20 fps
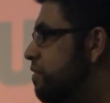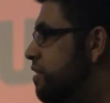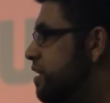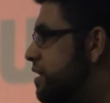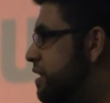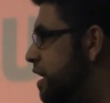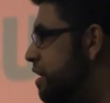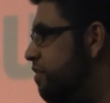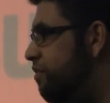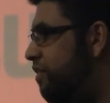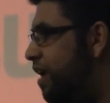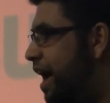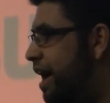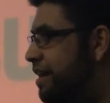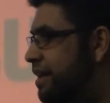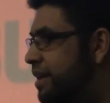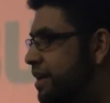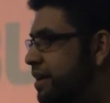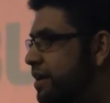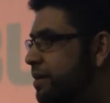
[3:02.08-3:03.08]
the son of
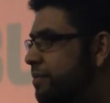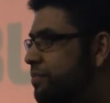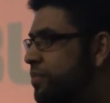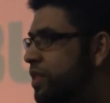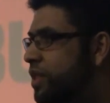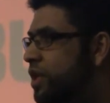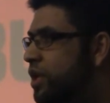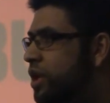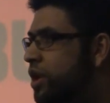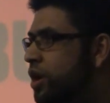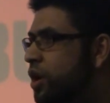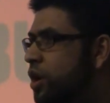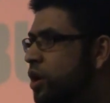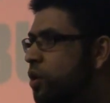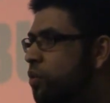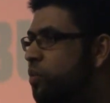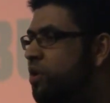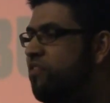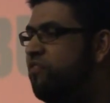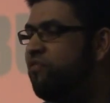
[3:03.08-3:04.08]
Ali,
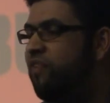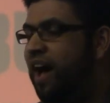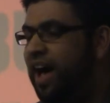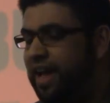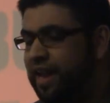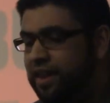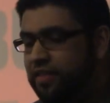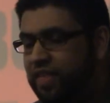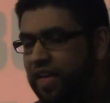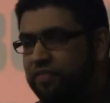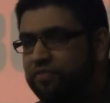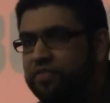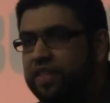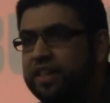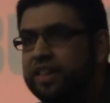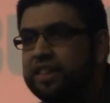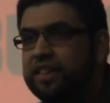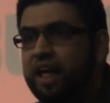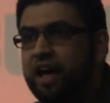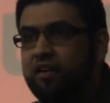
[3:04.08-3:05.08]
we find that the
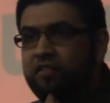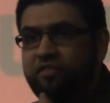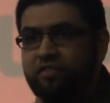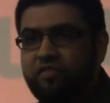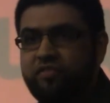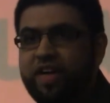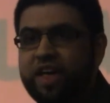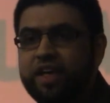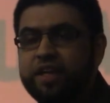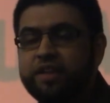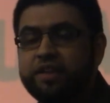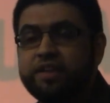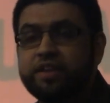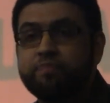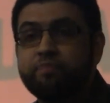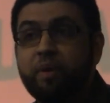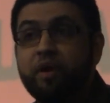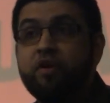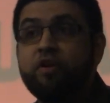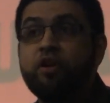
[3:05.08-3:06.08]
love that is
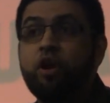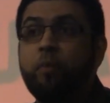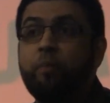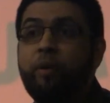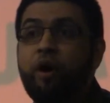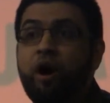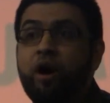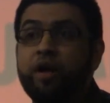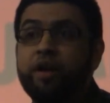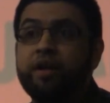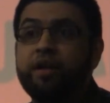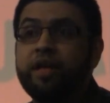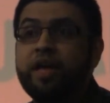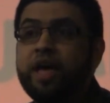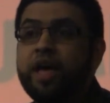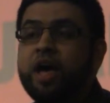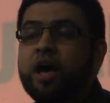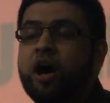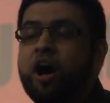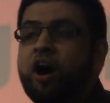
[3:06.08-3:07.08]
spurred upon
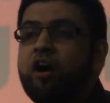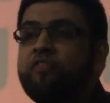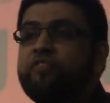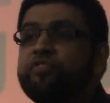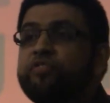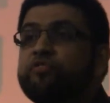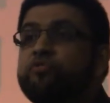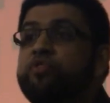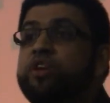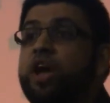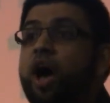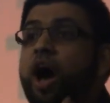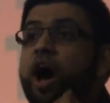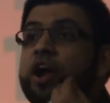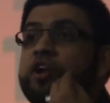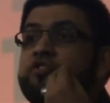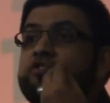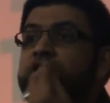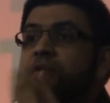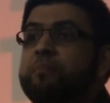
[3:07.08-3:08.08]
of
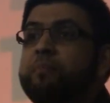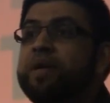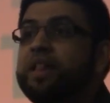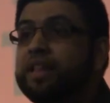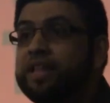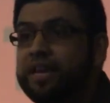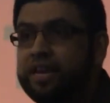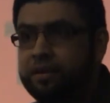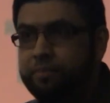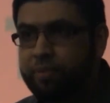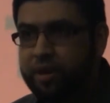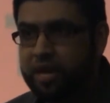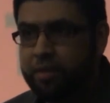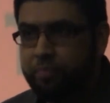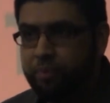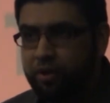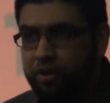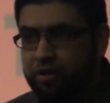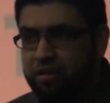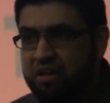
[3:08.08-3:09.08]
300 million
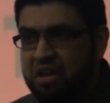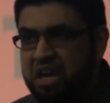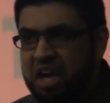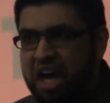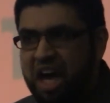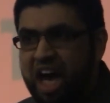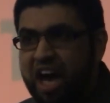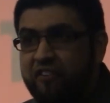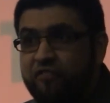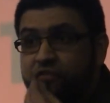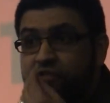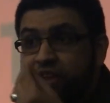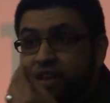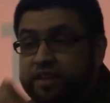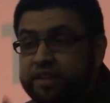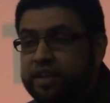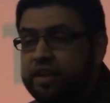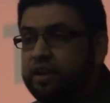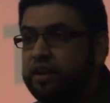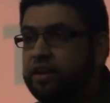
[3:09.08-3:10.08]
people every
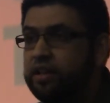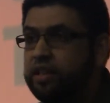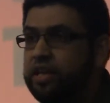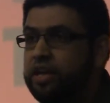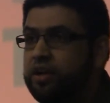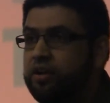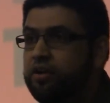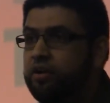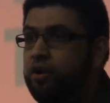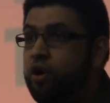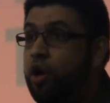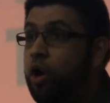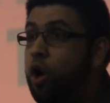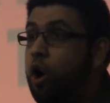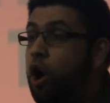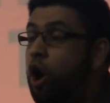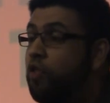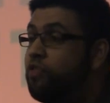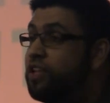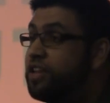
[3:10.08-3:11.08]
single year
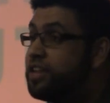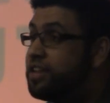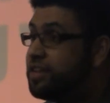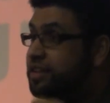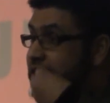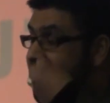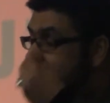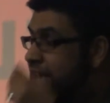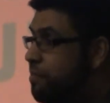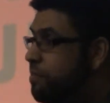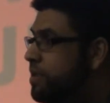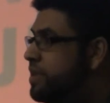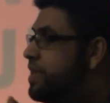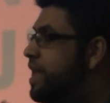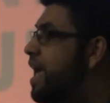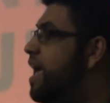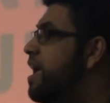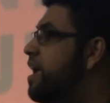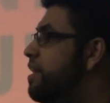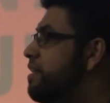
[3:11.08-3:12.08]
on the same
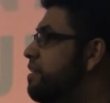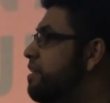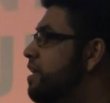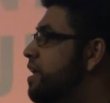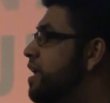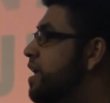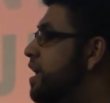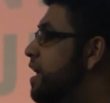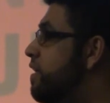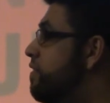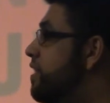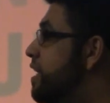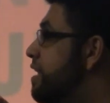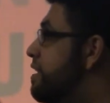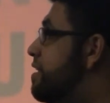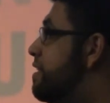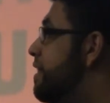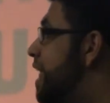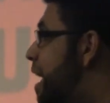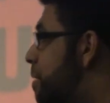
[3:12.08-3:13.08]
day in the
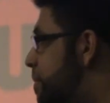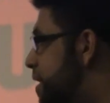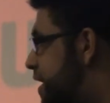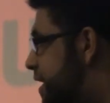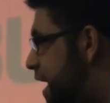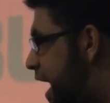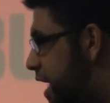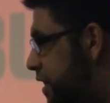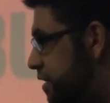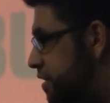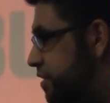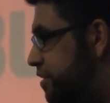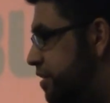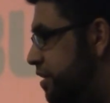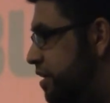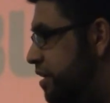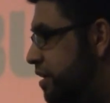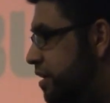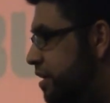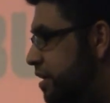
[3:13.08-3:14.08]
Islamic
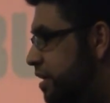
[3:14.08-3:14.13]
calendar,